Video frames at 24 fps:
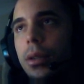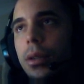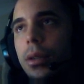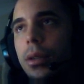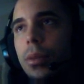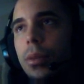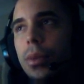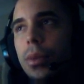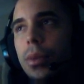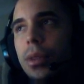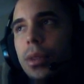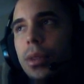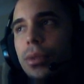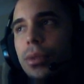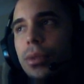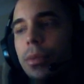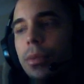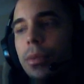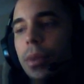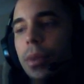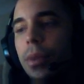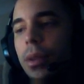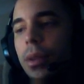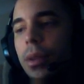Put this one
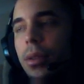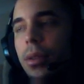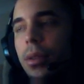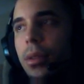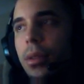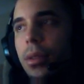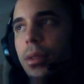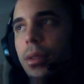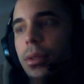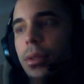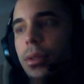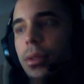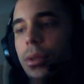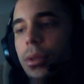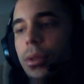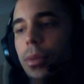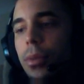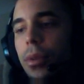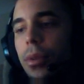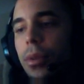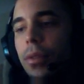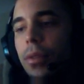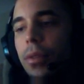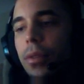
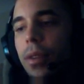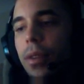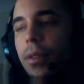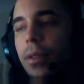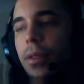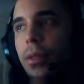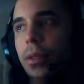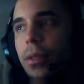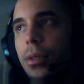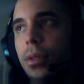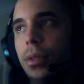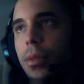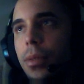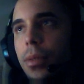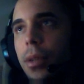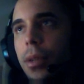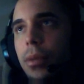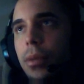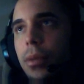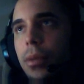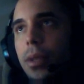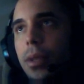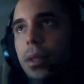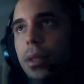+2.5 because it was split
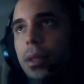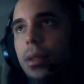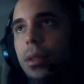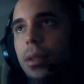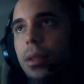risk.